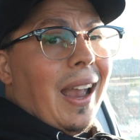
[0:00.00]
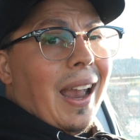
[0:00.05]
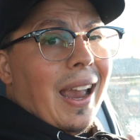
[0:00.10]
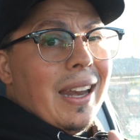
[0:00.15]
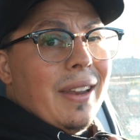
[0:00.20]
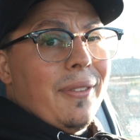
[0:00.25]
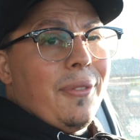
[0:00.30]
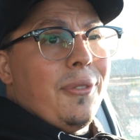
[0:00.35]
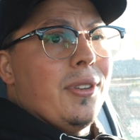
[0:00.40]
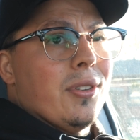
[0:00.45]

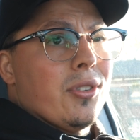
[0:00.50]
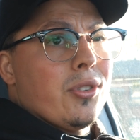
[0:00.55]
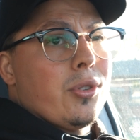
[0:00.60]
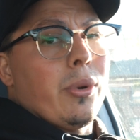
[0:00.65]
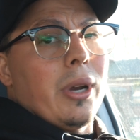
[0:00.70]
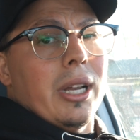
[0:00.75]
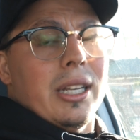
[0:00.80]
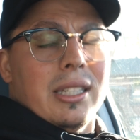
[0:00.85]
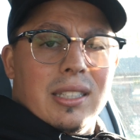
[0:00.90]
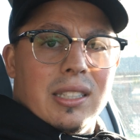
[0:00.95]
and it feels
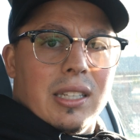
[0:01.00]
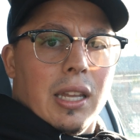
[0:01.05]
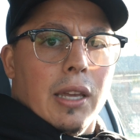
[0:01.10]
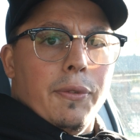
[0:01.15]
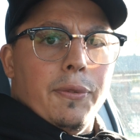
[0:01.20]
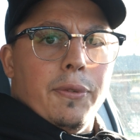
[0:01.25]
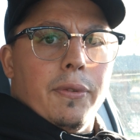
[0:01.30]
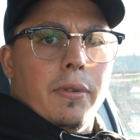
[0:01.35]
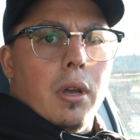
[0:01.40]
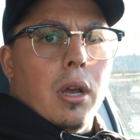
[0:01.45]
great.
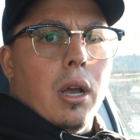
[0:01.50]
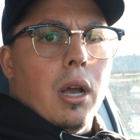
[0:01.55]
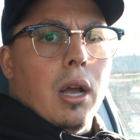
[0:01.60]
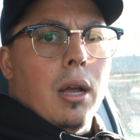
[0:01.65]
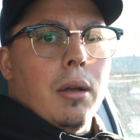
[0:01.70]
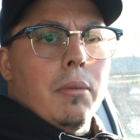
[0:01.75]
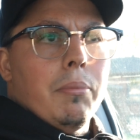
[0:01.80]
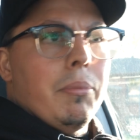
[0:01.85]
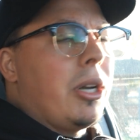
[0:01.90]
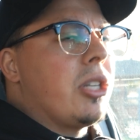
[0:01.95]
Stiff,
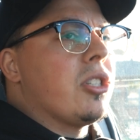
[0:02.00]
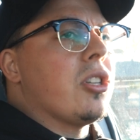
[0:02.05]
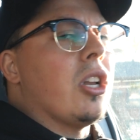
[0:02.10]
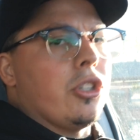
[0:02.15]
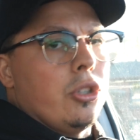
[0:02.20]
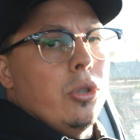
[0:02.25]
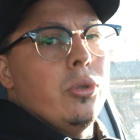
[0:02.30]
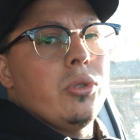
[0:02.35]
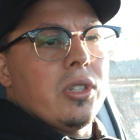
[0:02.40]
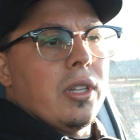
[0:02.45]
but it's
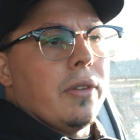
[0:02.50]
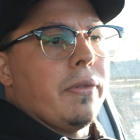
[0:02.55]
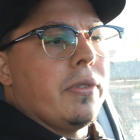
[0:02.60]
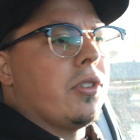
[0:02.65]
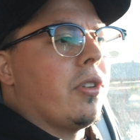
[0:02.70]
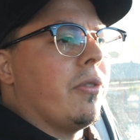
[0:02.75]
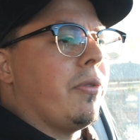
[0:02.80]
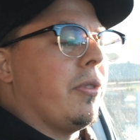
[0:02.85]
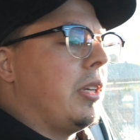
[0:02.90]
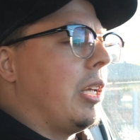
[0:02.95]
not too stiff.
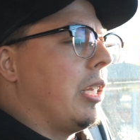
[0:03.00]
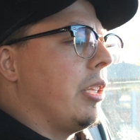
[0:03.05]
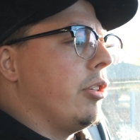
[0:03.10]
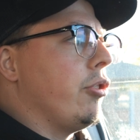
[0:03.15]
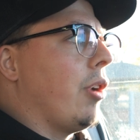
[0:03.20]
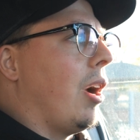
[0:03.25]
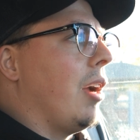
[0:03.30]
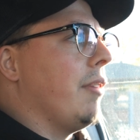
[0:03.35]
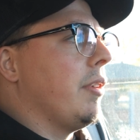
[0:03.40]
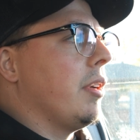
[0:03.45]
It's good for daily
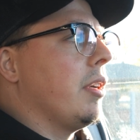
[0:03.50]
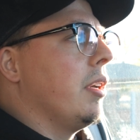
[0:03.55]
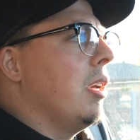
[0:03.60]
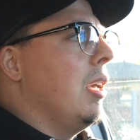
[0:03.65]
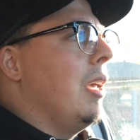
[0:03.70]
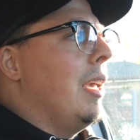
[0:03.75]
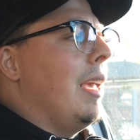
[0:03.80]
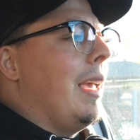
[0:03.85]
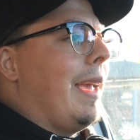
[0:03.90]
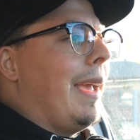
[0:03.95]
driving.
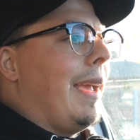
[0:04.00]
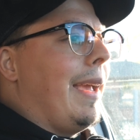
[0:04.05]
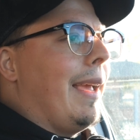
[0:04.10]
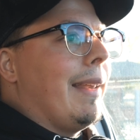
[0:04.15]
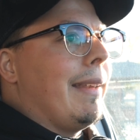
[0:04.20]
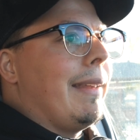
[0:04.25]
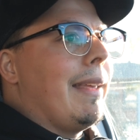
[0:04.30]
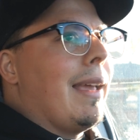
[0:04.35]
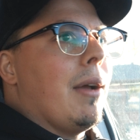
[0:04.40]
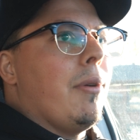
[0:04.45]

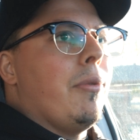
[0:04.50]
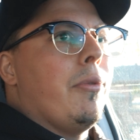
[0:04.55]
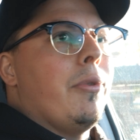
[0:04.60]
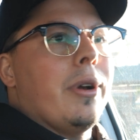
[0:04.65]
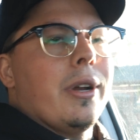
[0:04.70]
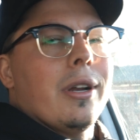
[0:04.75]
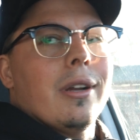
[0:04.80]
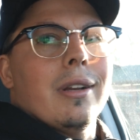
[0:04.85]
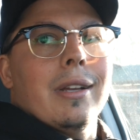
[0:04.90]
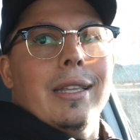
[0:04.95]
And yeah,
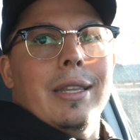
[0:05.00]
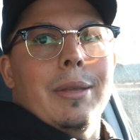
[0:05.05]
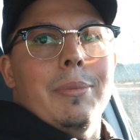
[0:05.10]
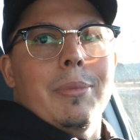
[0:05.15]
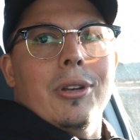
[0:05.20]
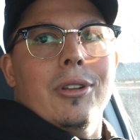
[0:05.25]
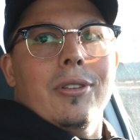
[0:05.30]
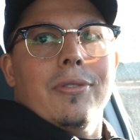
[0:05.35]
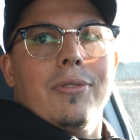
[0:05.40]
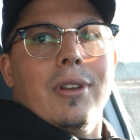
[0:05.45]
we're in the
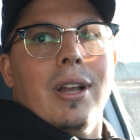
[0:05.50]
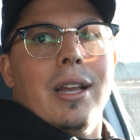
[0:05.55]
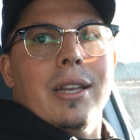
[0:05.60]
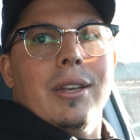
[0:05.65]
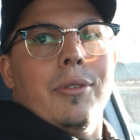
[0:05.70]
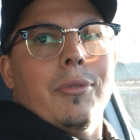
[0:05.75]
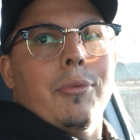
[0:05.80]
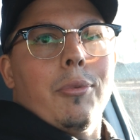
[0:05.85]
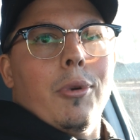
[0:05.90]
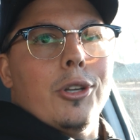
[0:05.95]
middle of
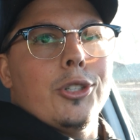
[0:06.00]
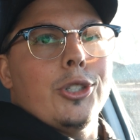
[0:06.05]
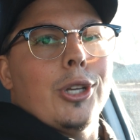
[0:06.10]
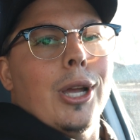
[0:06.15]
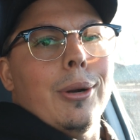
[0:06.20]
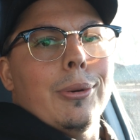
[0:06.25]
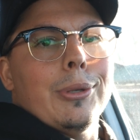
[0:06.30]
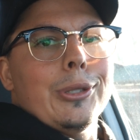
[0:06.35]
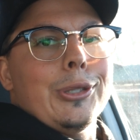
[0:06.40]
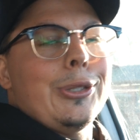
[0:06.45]
kind of rush
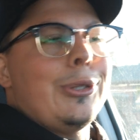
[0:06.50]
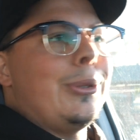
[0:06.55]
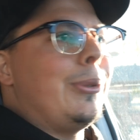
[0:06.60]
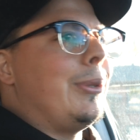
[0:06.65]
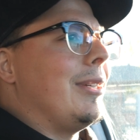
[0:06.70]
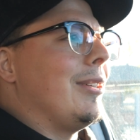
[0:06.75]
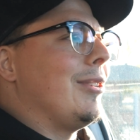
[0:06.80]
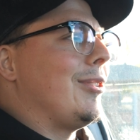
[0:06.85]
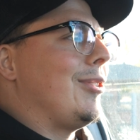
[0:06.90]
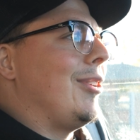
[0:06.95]
hour too
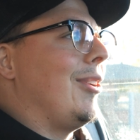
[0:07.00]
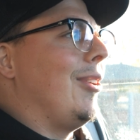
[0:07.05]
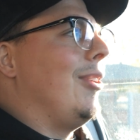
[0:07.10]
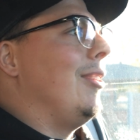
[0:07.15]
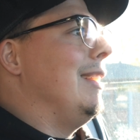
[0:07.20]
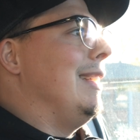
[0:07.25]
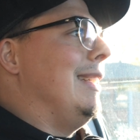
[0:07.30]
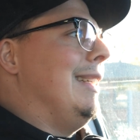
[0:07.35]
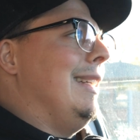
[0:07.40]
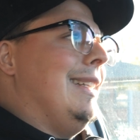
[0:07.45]
here, so
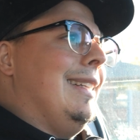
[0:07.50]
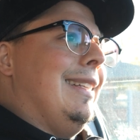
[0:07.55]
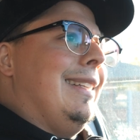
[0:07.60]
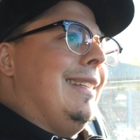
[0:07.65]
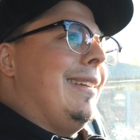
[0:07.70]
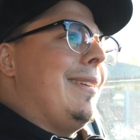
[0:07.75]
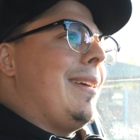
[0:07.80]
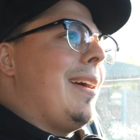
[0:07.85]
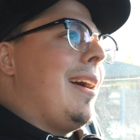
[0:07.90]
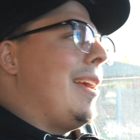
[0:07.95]

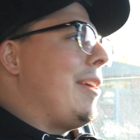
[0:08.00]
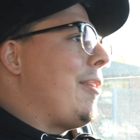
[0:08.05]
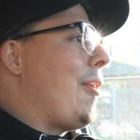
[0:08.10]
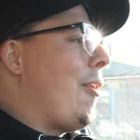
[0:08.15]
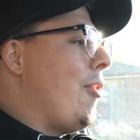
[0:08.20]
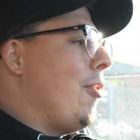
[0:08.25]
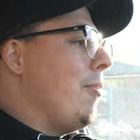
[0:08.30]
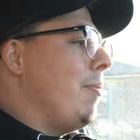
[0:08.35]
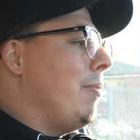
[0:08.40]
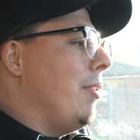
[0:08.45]
I
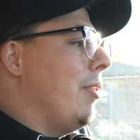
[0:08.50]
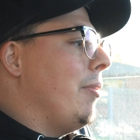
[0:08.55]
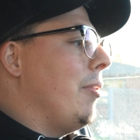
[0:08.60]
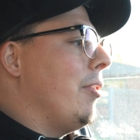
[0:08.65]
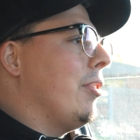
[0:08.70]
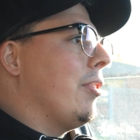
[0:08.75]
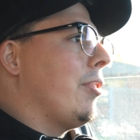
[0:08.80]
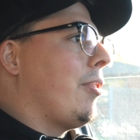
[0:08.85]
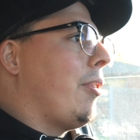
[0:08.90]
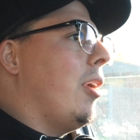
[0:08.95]
hope,
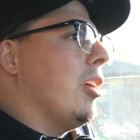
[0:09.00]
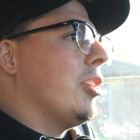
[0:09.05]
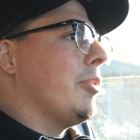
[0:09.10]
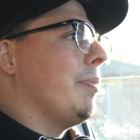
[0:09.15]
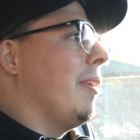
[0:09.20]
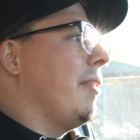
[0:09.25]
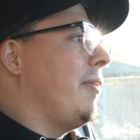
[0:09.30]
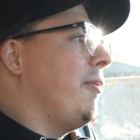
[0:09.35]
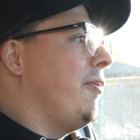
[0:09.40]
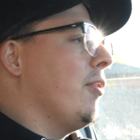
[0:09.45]
cross
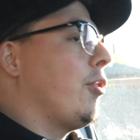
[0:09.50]
my